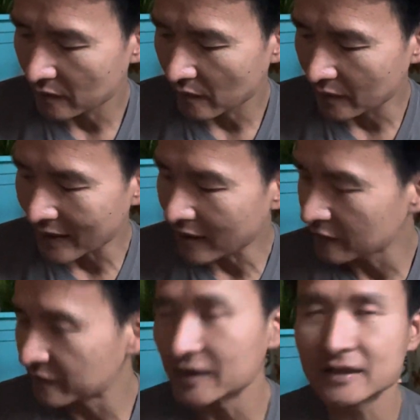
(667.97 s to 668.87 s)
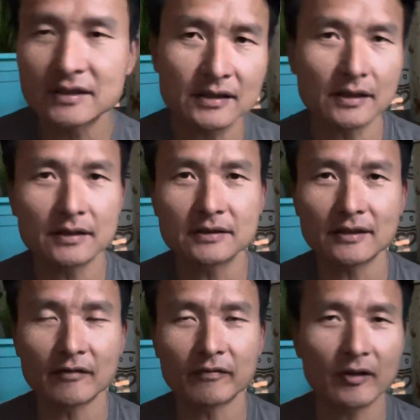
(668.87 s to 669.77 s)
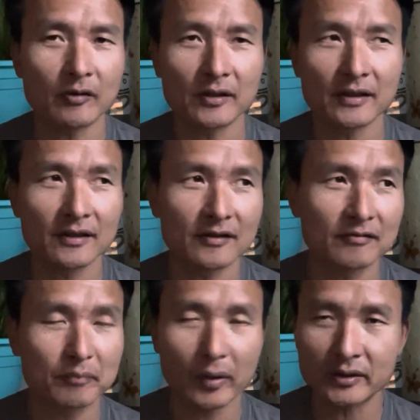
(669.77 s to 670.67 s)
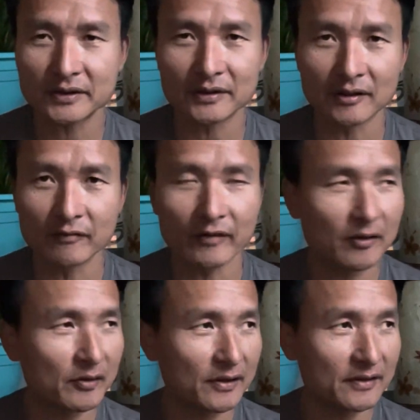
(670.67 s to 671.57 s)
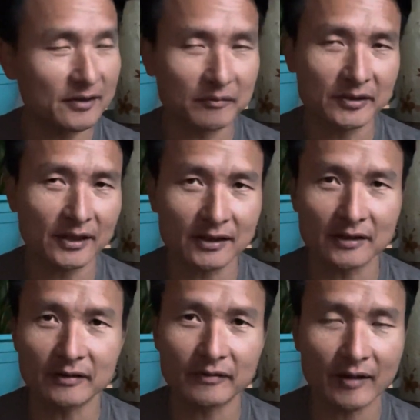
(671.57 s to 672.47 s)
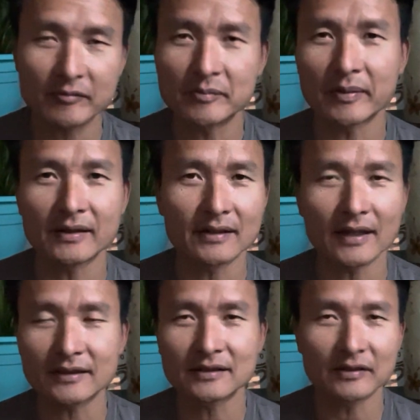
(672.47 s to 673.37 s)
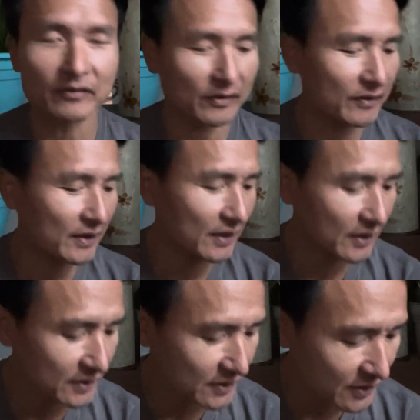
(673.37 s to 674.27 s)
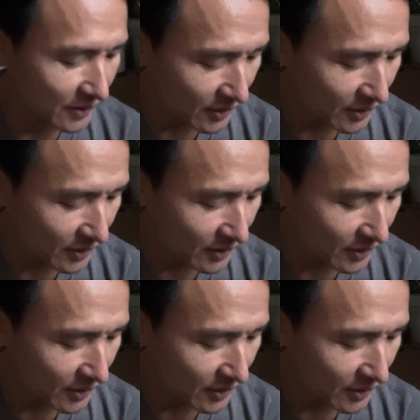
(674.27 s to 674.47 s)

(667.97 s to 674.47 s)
A lot of these things are very personal, very subjective. Everybody likes different things.